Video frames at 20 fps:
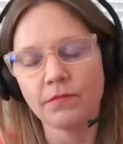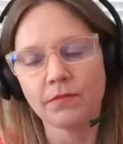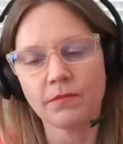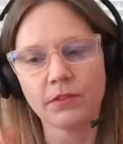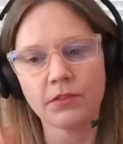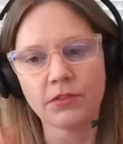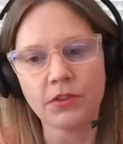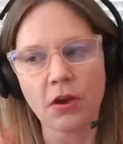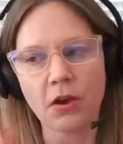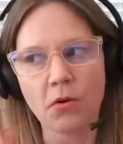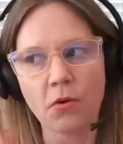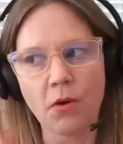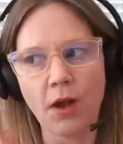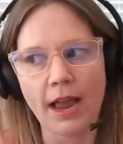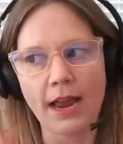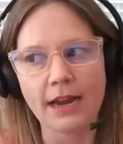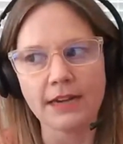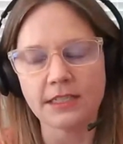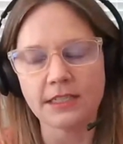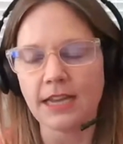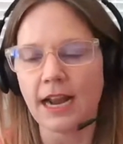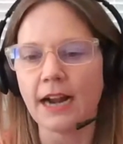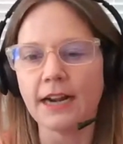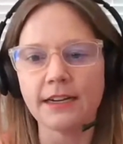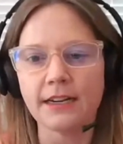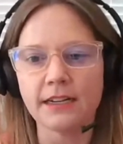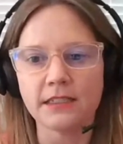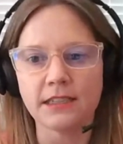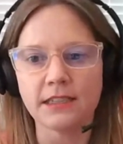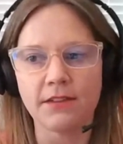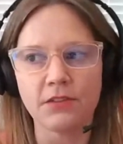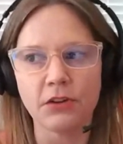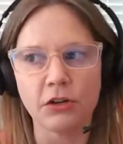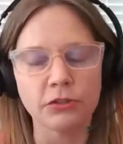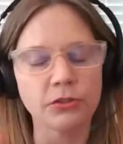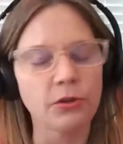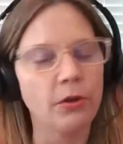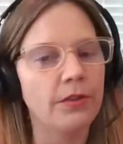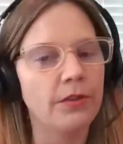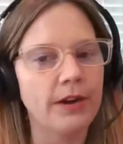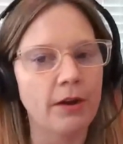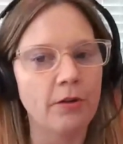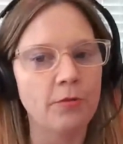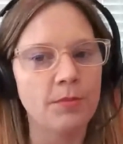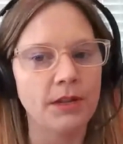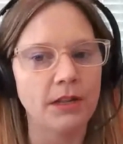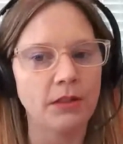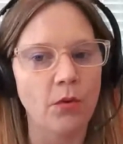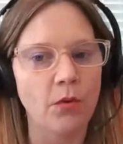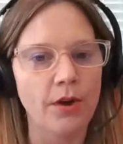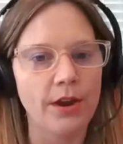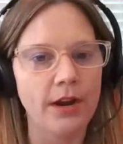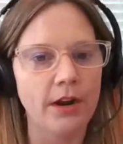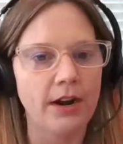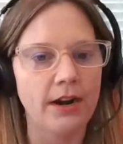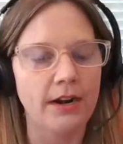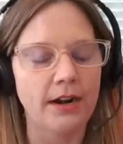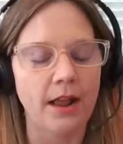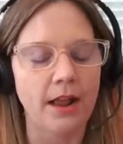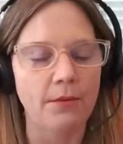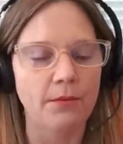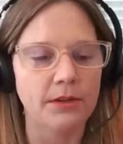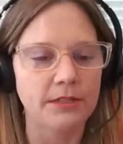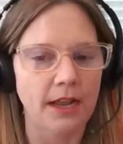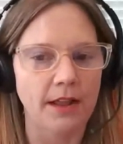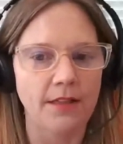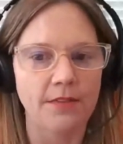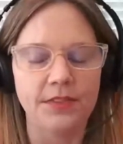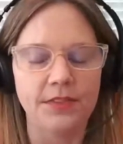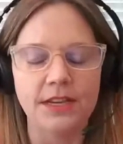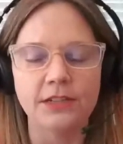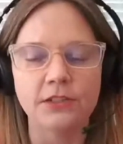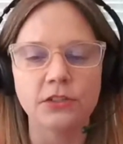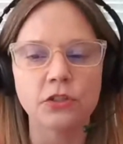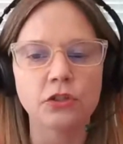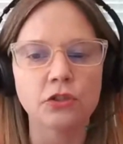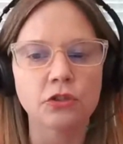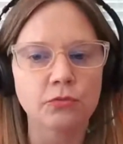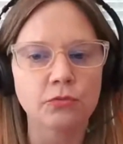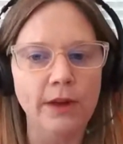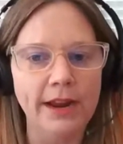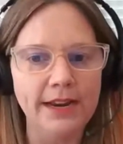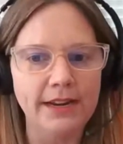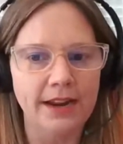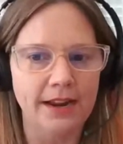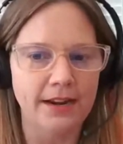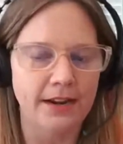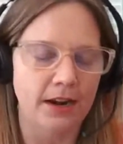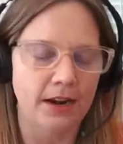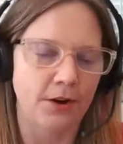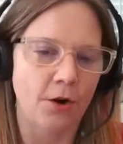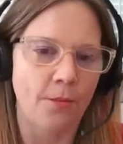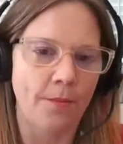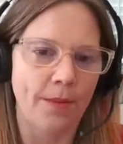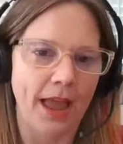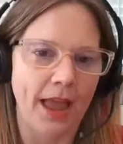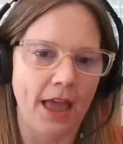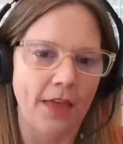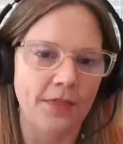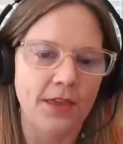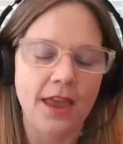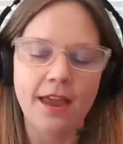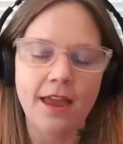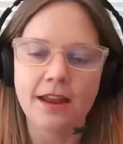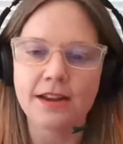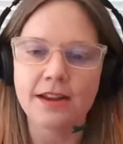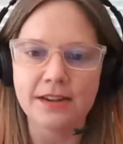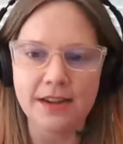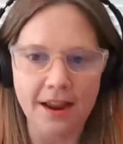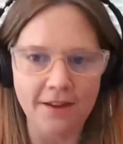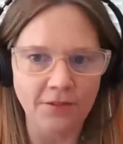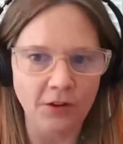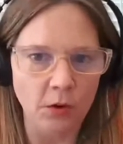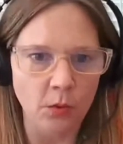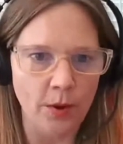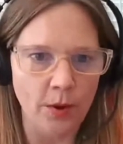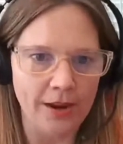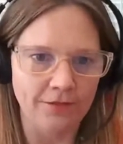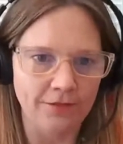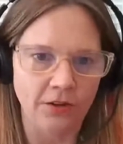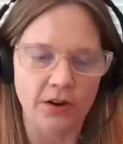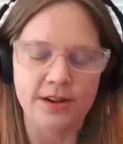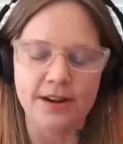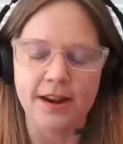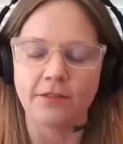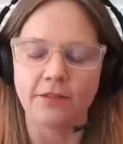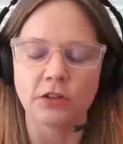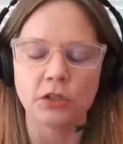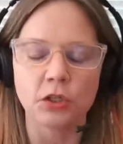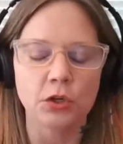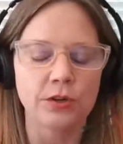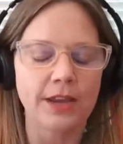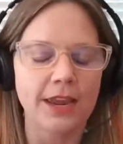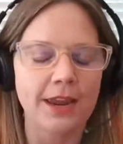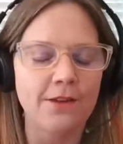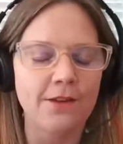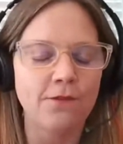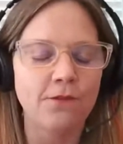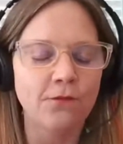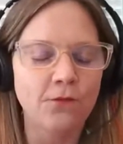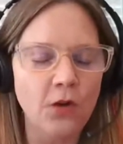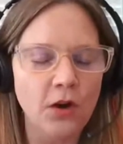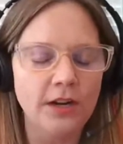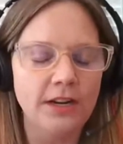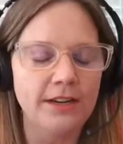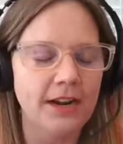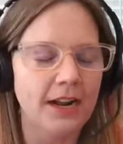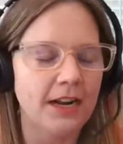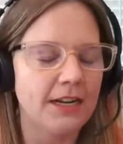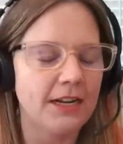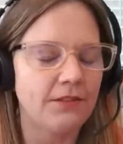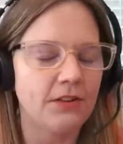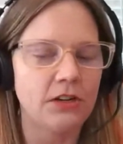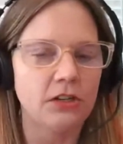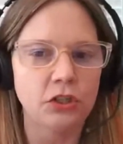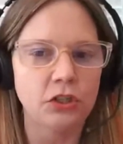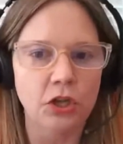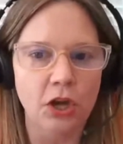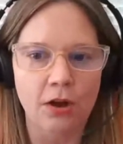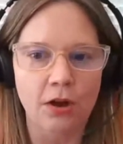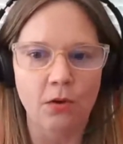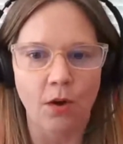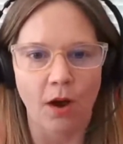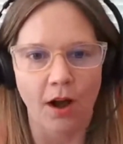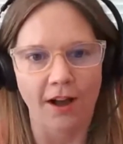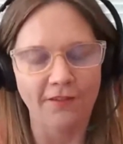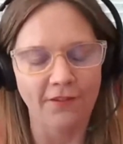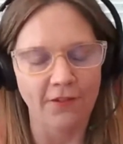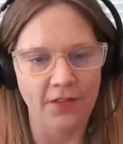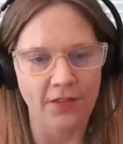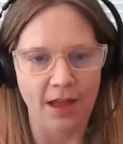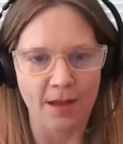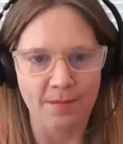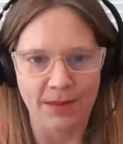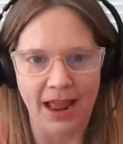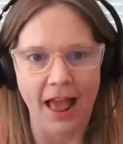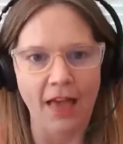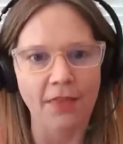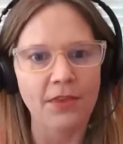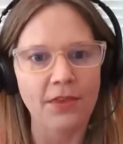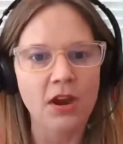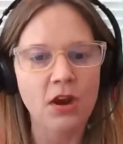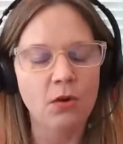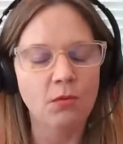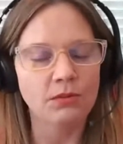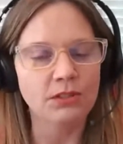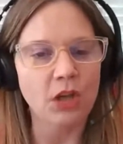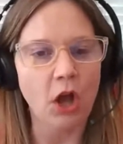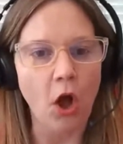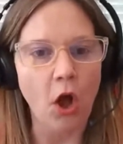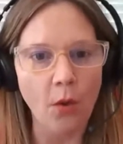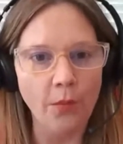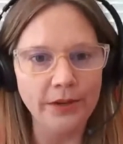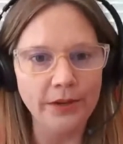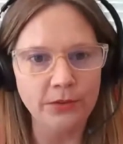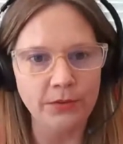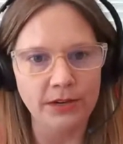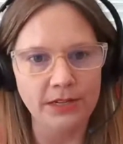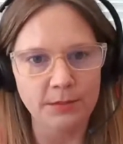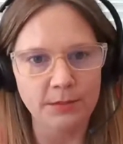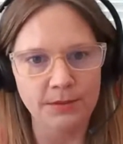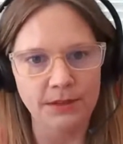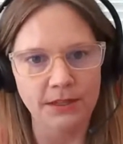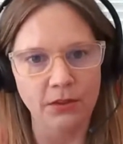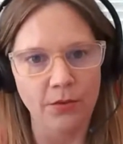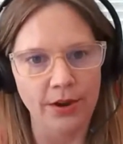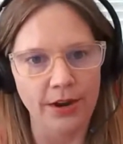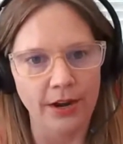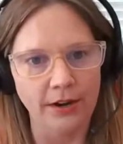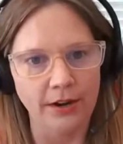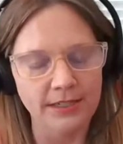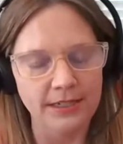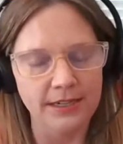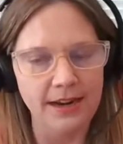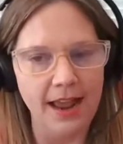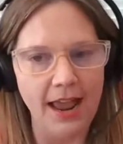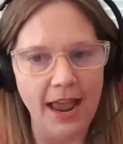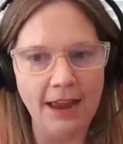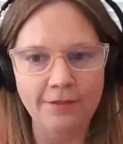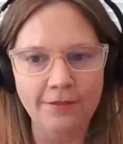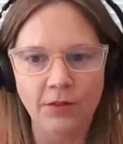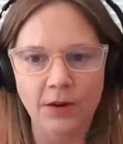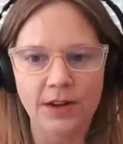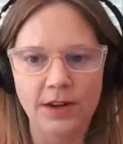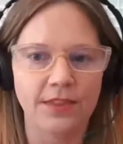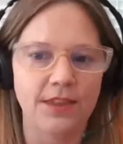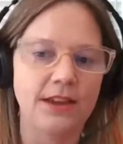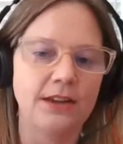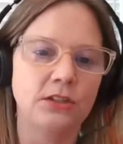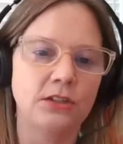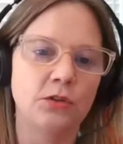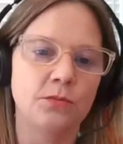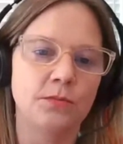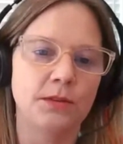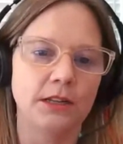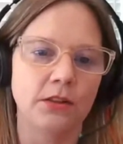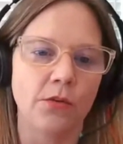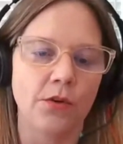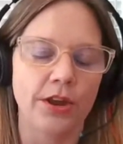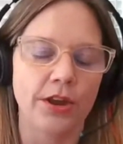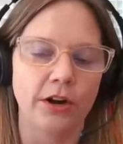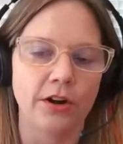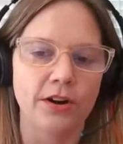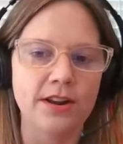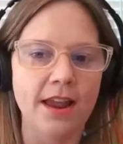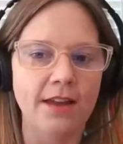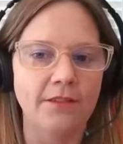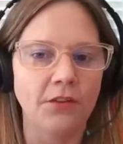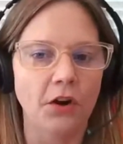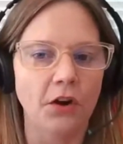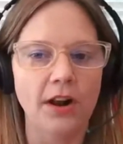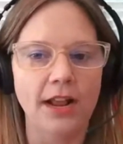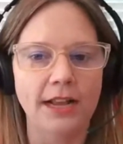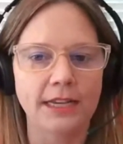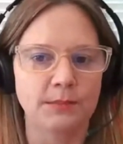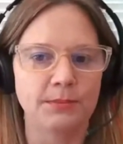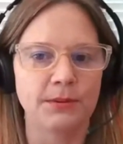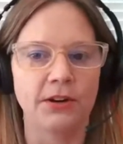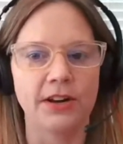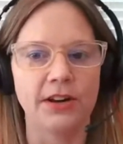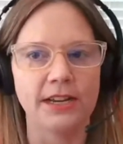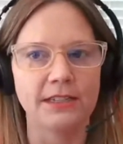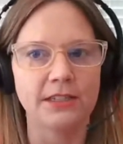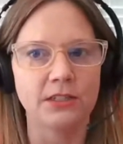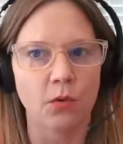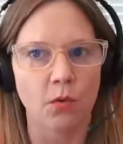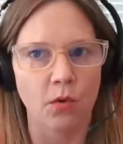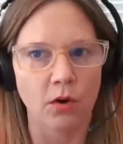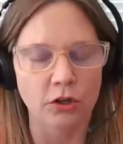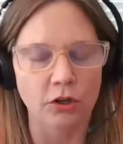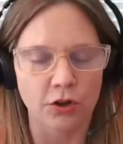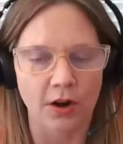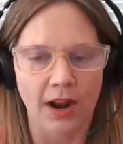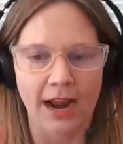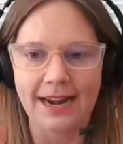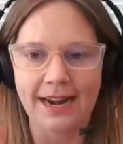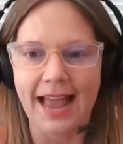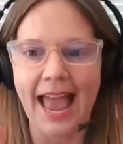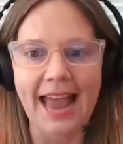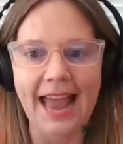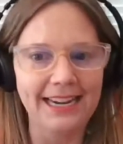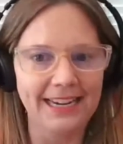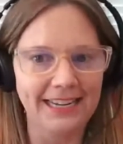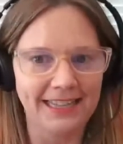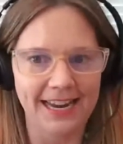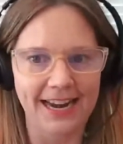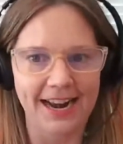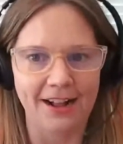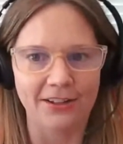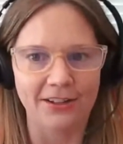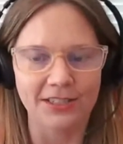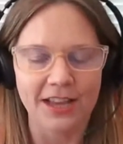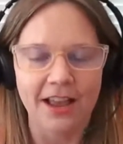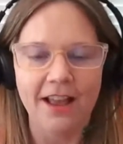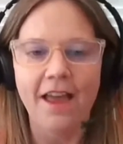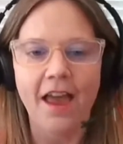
So I decided at seven years old that I would be a lawyer, and I was on the straight and narrow path, never wavered, never took a foot, not even a toe off of that path was always going to be a lawyer, did everything to be a lawyer, never experienced or tried anything else.